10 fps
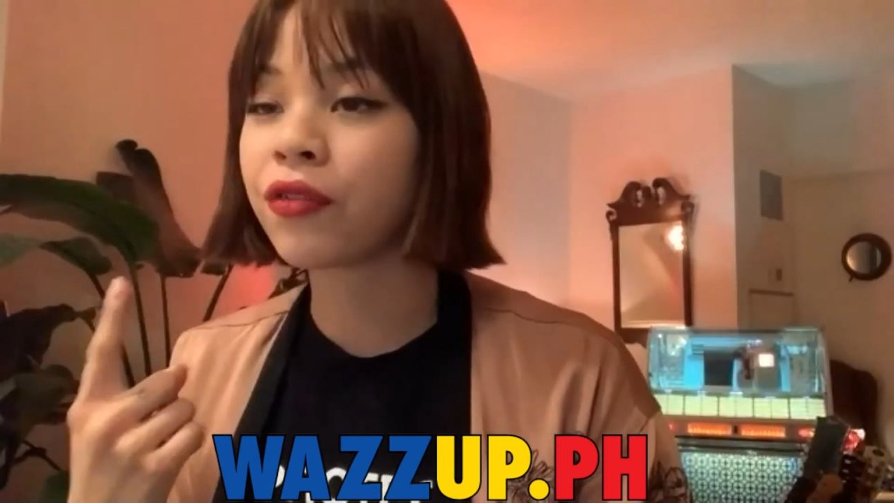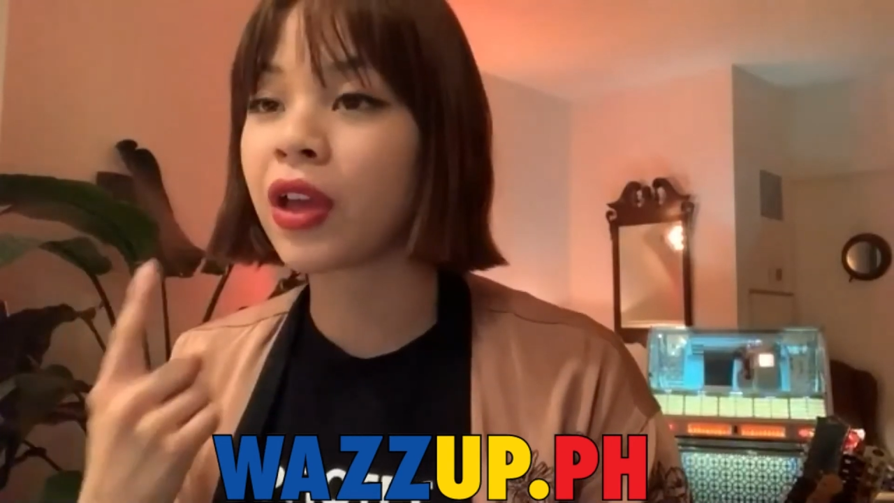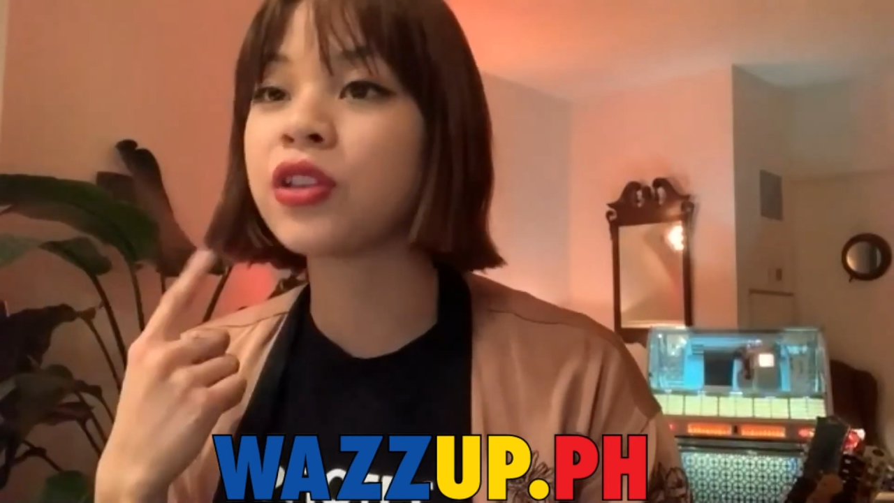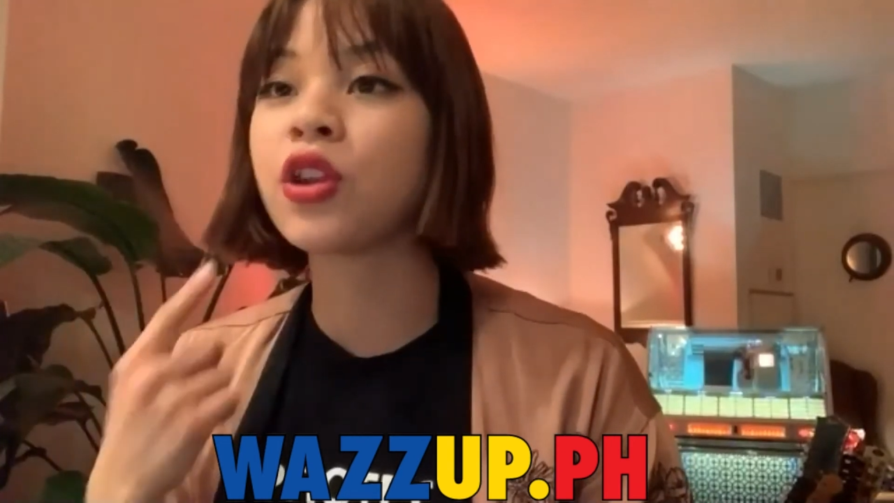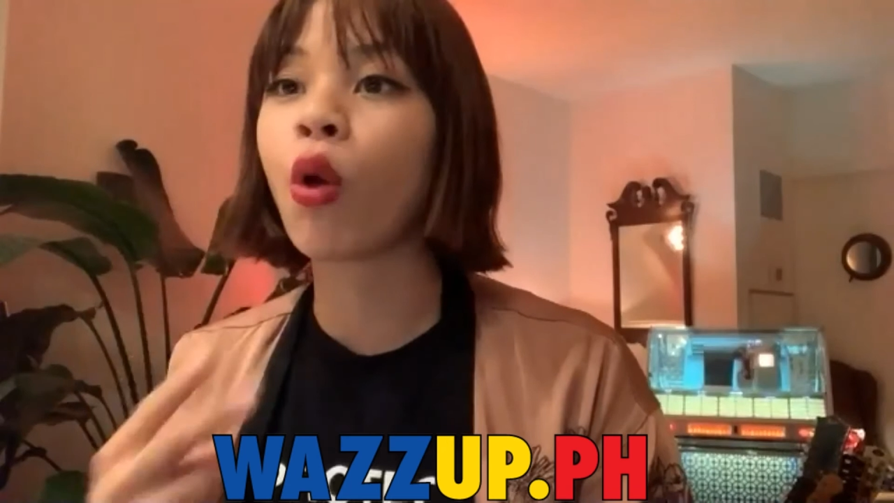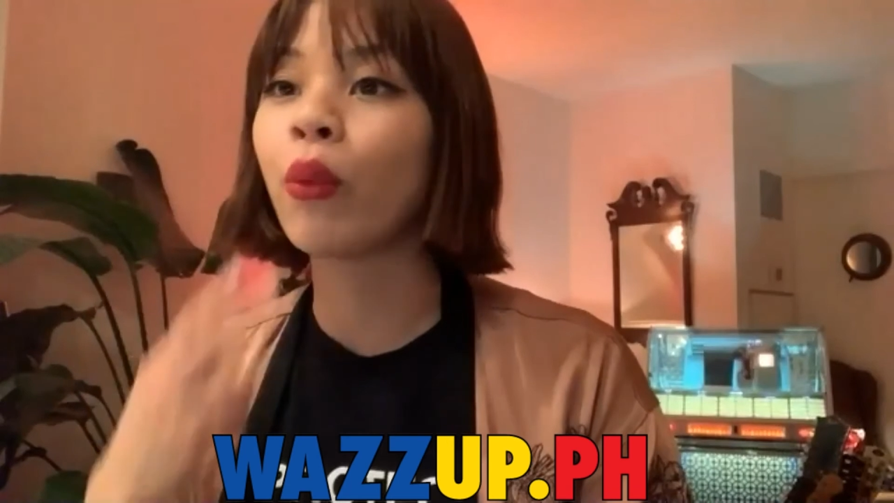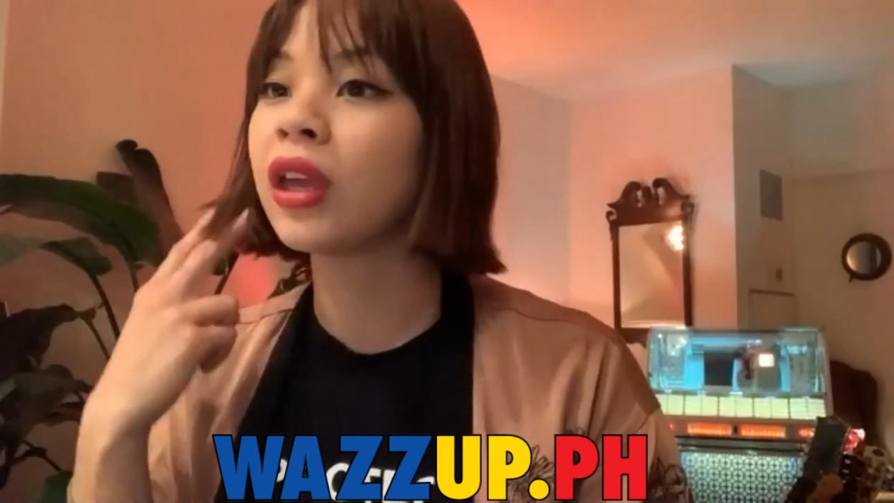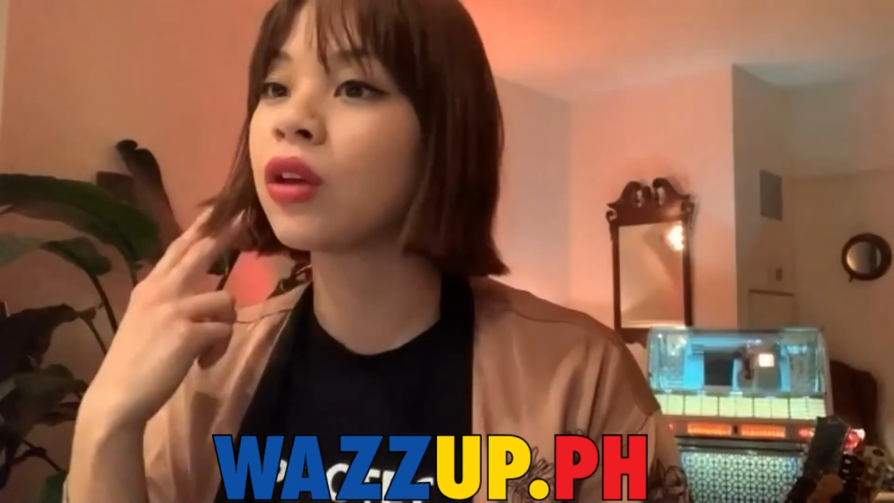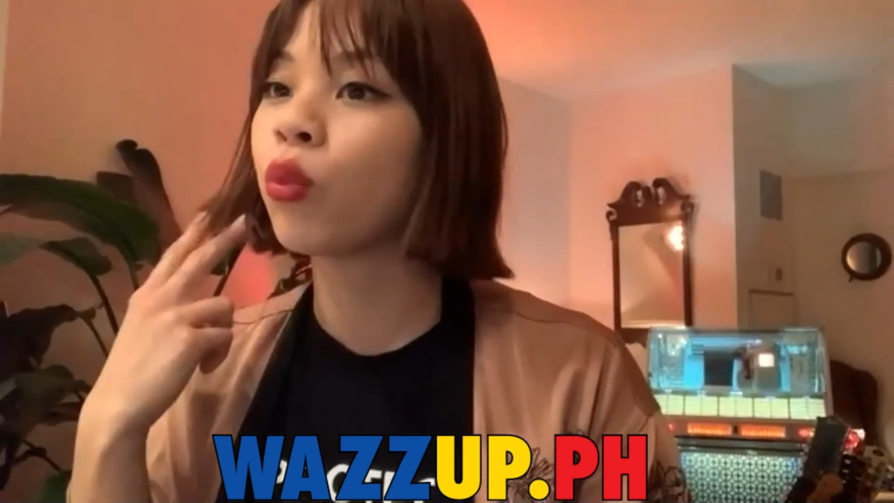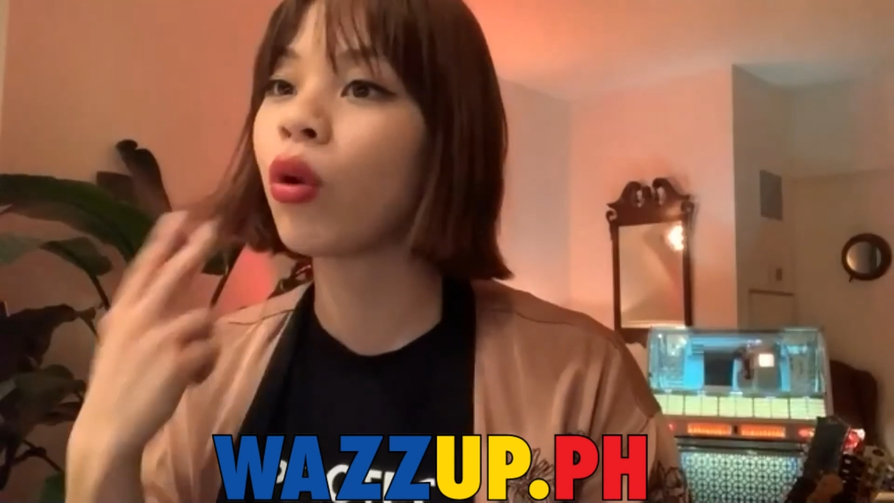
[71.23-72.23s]
and
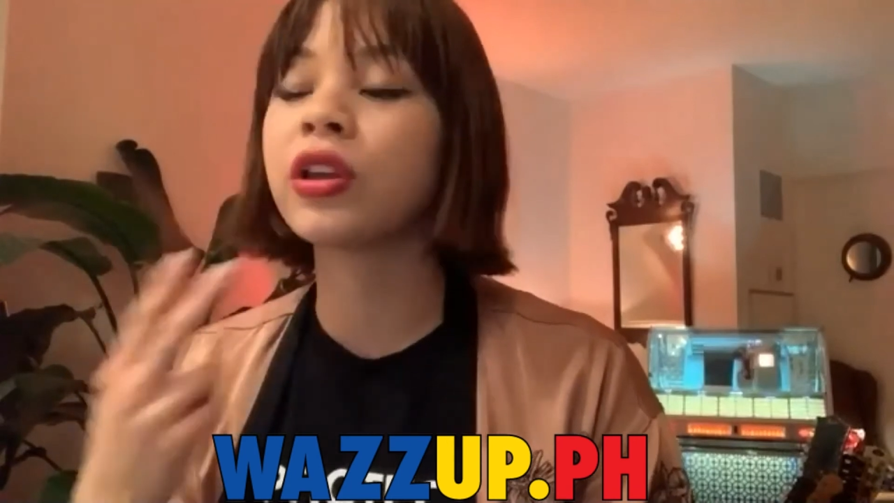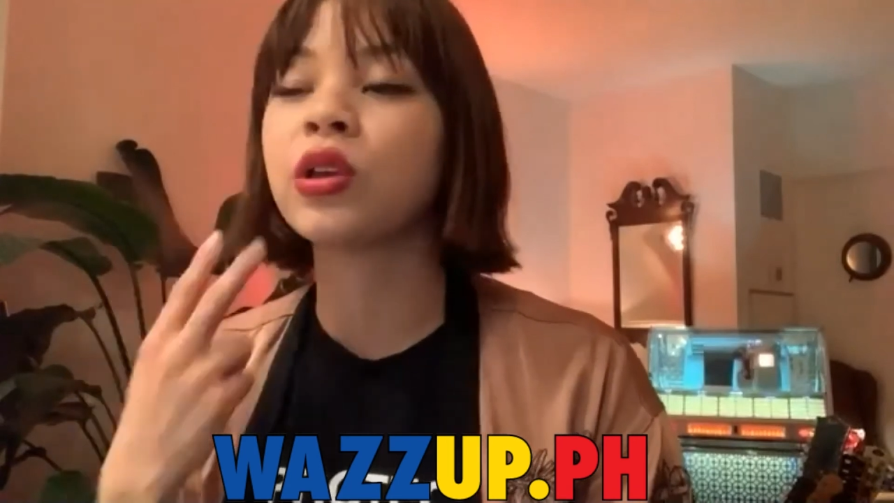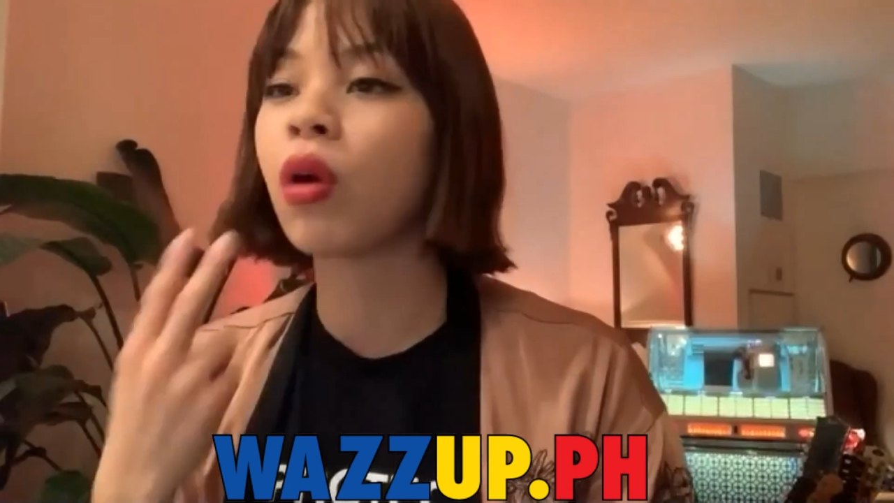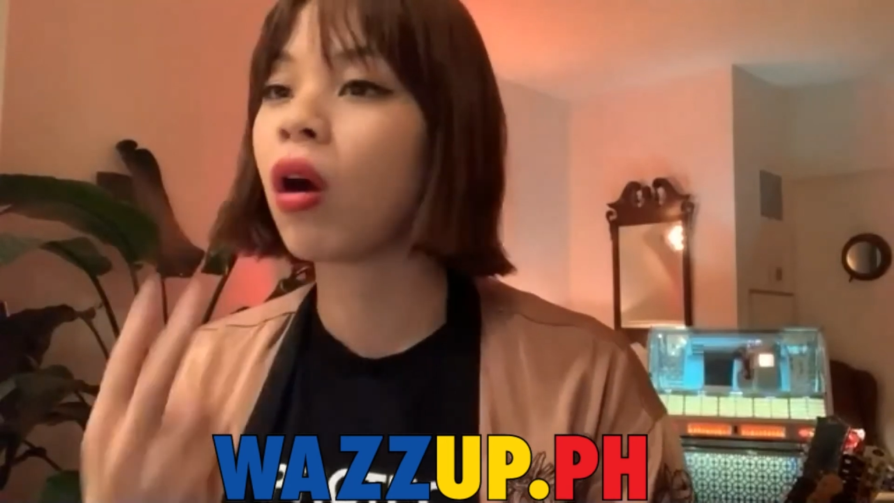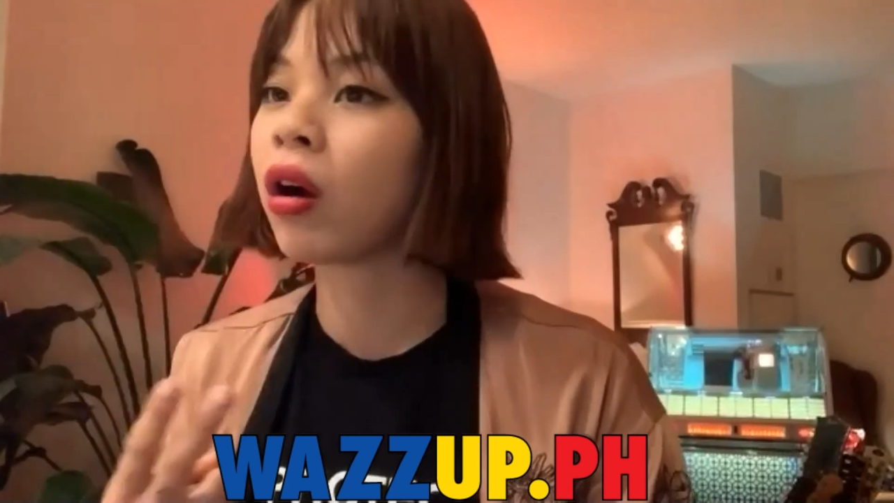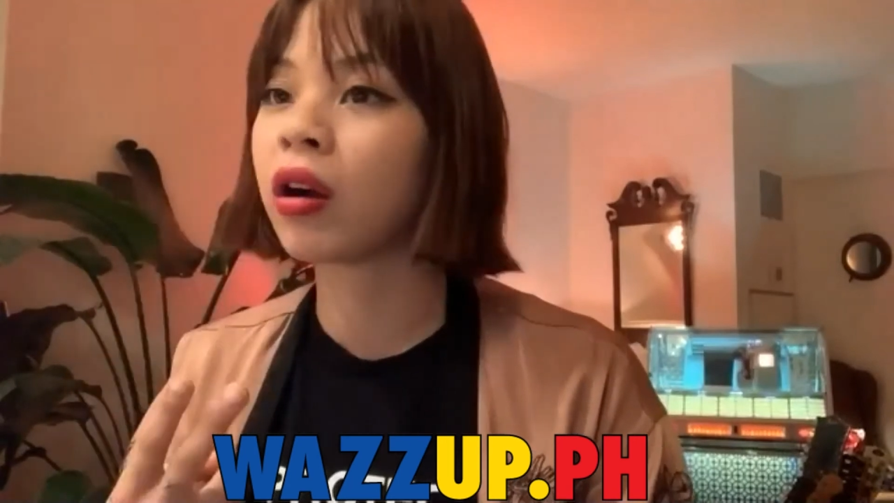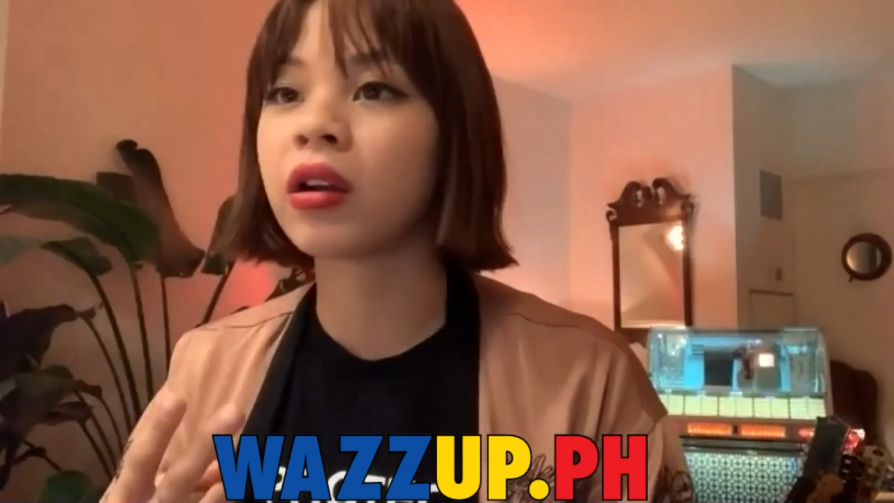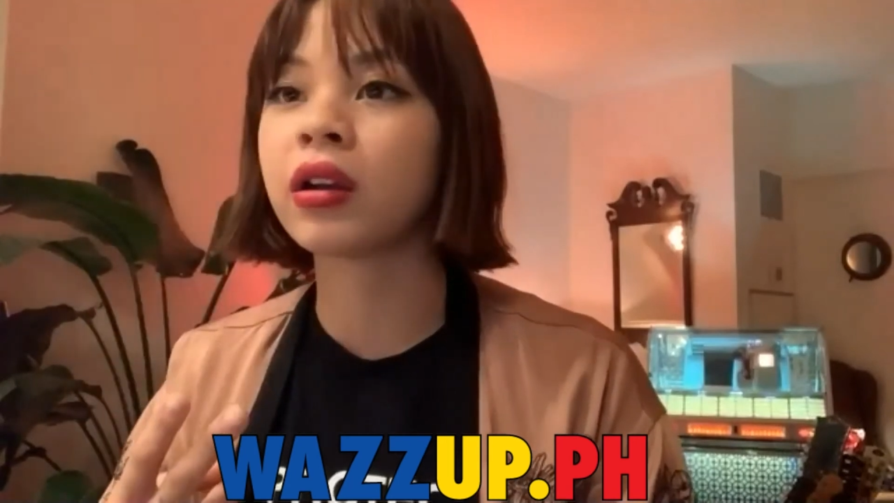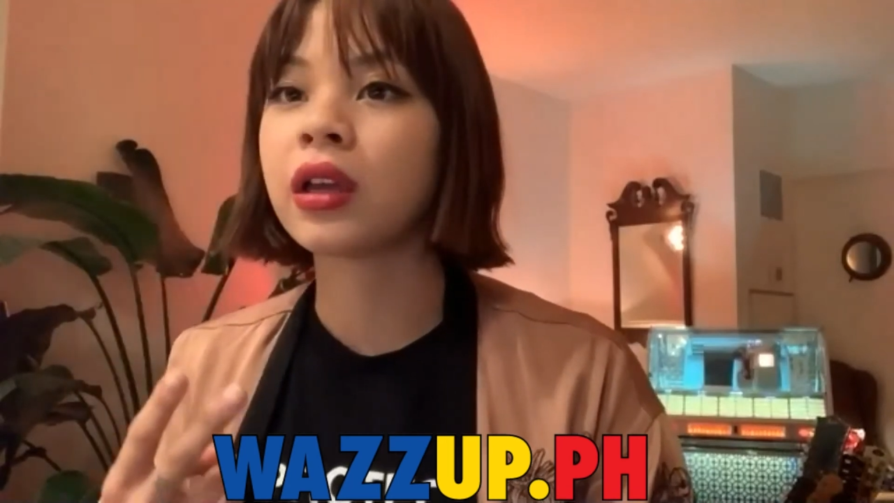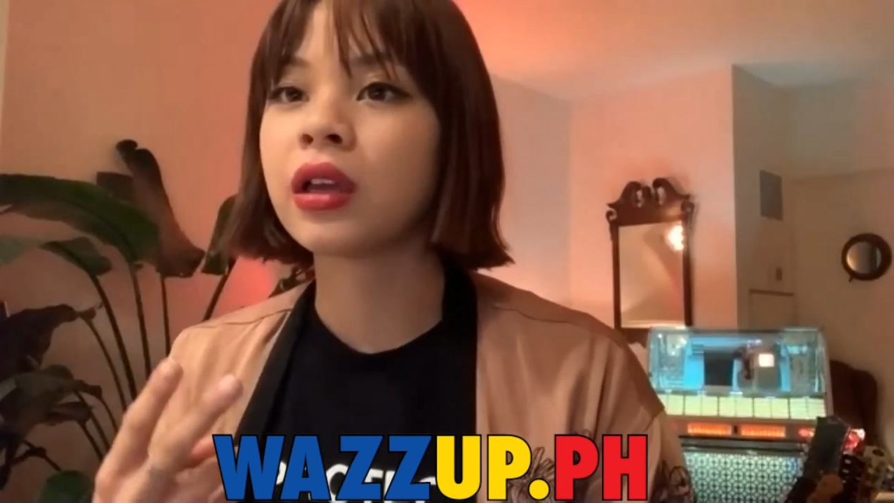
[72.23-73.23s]
knowing where you
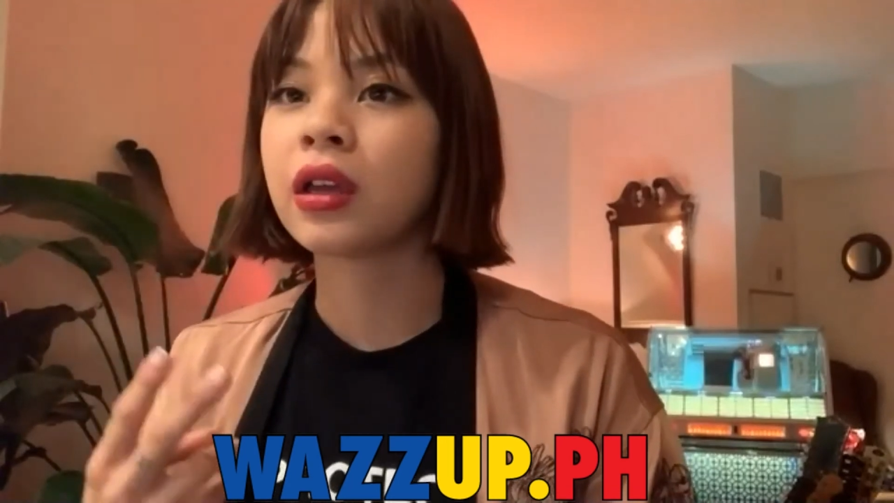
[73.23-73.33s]
are